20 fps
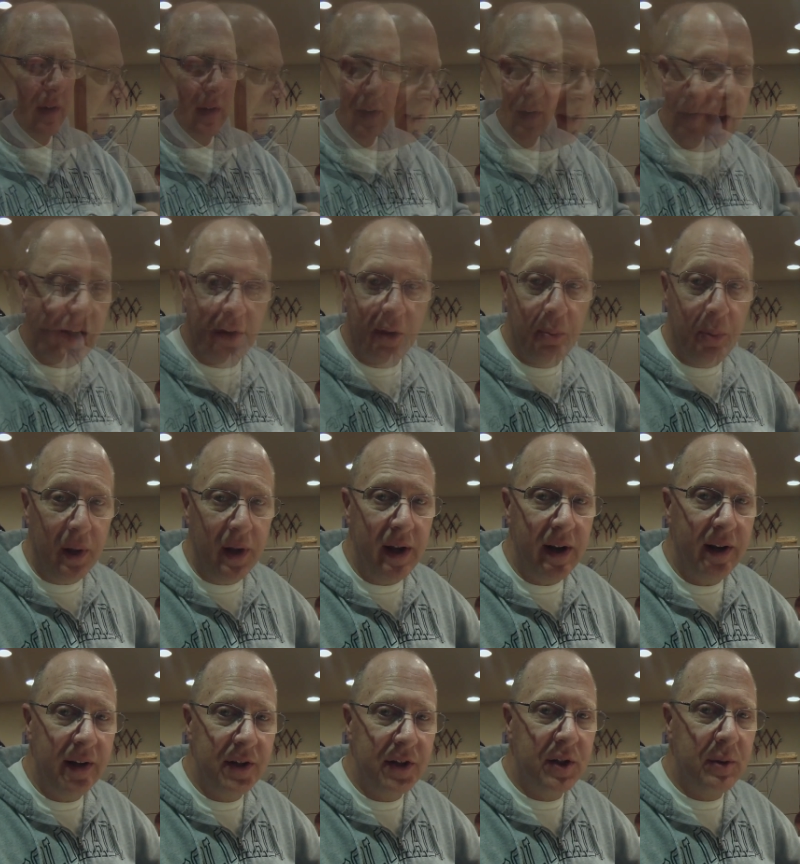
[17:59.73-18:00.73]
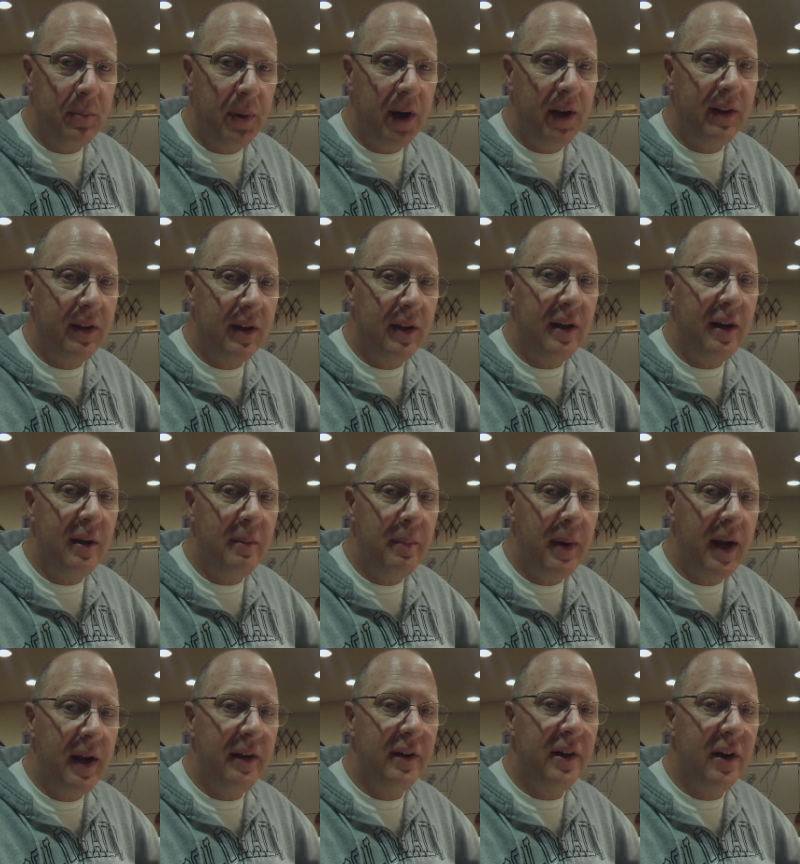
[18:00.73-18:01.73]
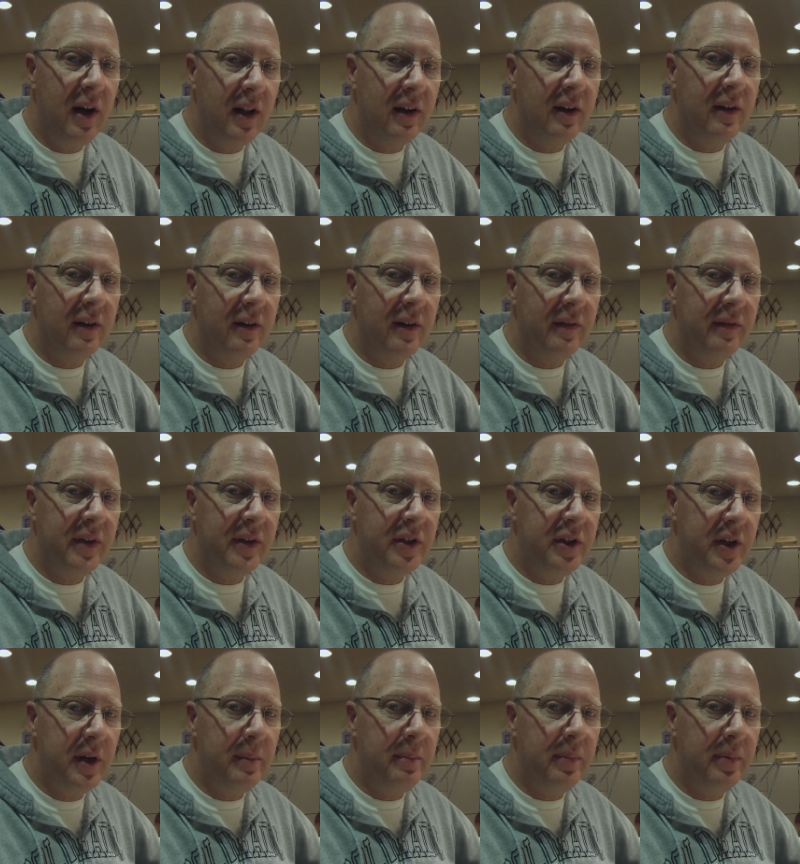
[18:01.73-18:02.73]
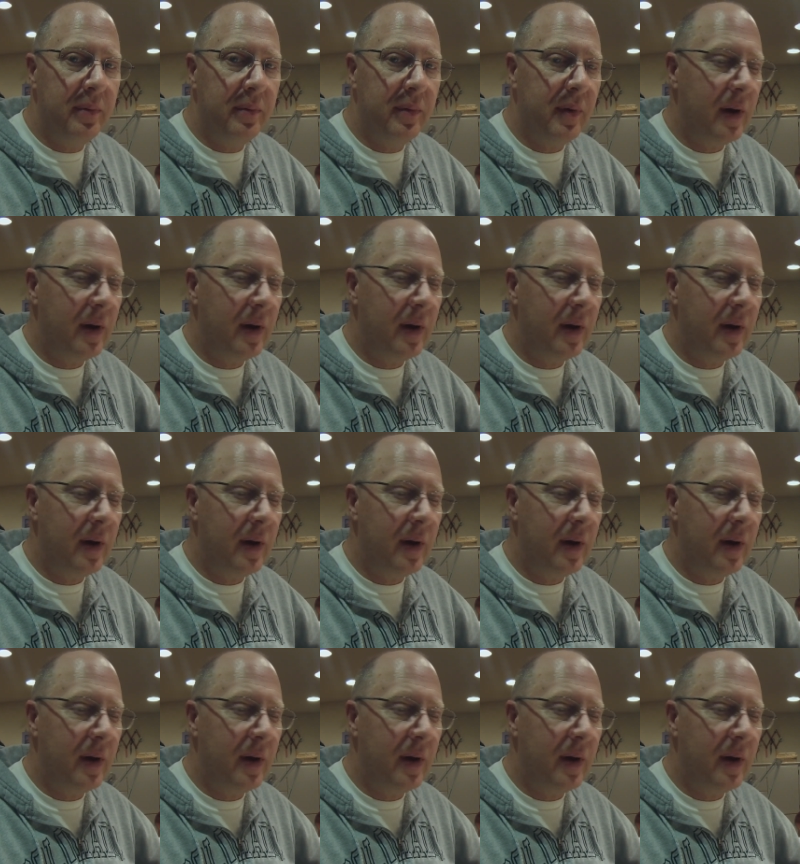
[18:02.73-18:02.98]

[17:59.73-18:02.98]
Now the plan is to paint the main color of the ship